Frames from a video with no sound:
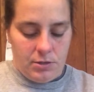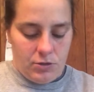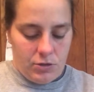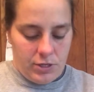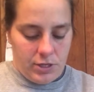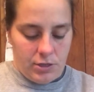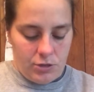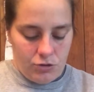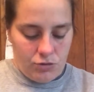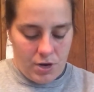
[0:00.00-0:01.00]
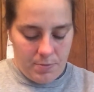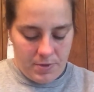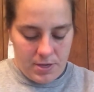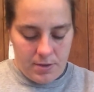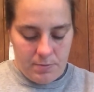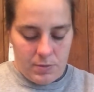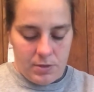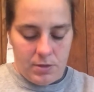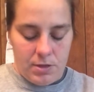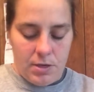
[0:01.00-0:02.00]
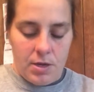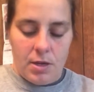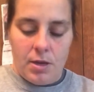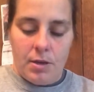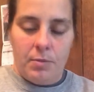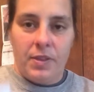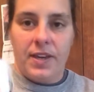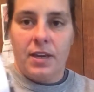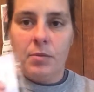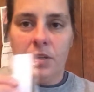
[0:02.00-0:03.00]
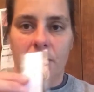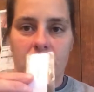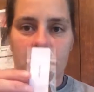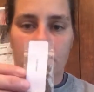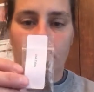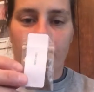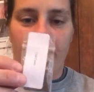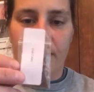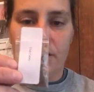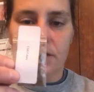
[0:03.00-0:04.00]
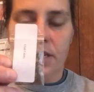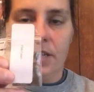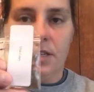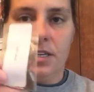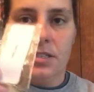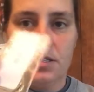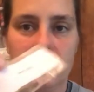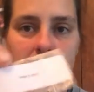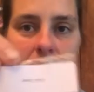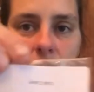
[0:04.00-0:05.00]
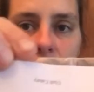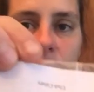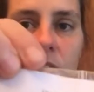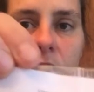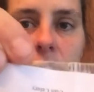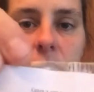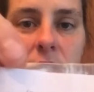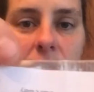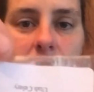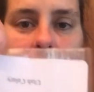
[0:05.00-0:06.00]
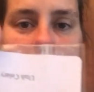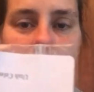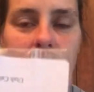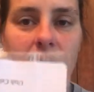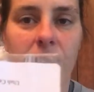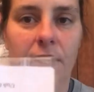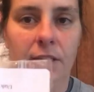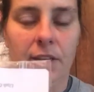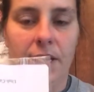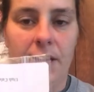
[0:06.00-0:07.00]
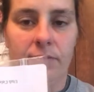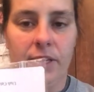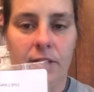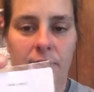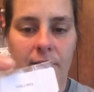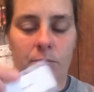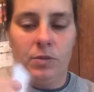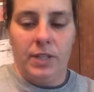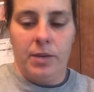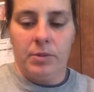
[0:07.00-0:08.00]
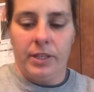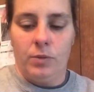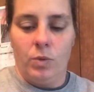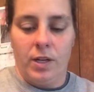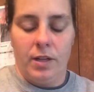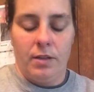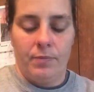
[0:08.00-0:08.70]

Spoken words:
Try not to drop them, but they come in these little packets like this. I don't know if you can see them, and then they have like a label labeling what